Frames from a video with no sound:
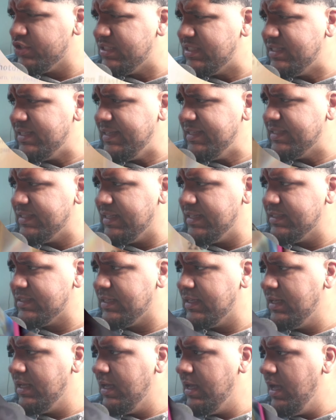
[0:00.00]
decent.
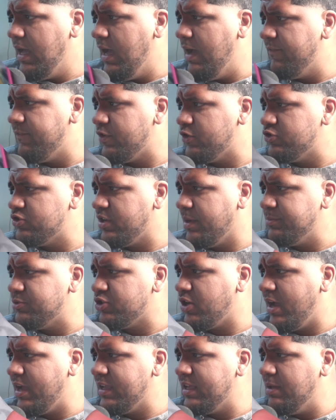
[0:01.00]
First time
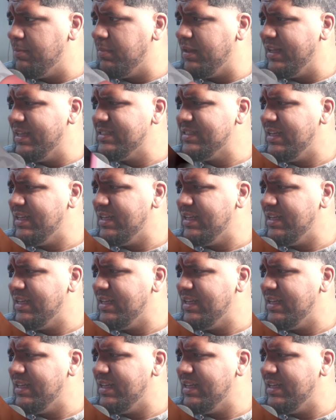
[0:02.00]
trying it. But let's get